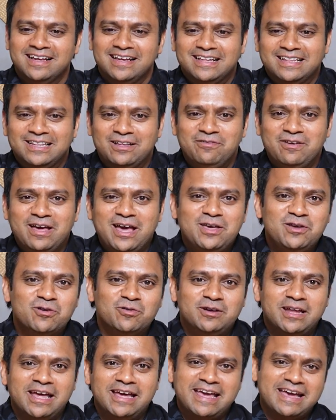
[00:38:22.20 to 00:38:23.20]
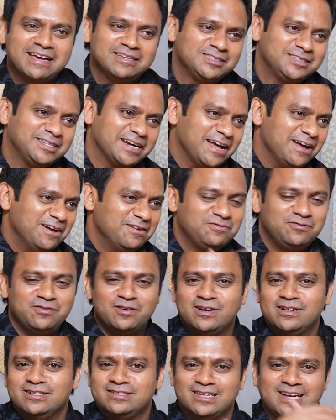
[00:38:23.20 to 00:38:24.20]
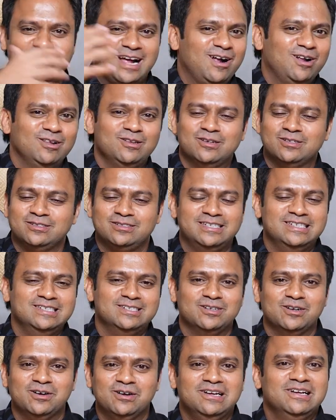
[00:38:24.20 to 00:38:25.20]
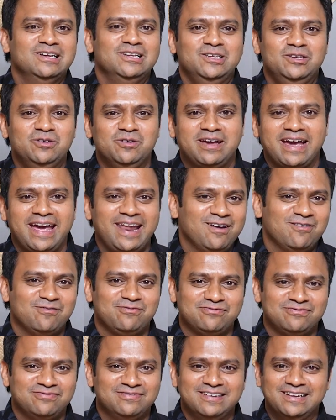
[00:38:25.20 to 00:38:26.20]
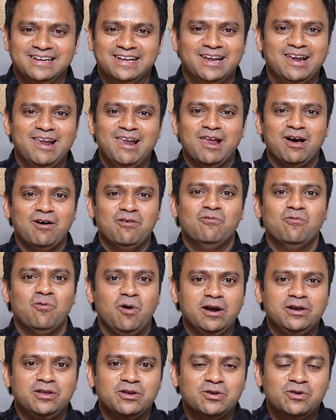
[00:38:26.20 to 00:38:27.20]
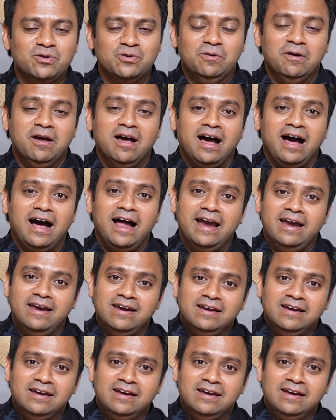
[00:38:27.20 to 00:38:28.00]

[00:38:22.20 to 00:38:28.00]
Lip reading: the way you take extra efforts and all those things, you kind of love what you do. And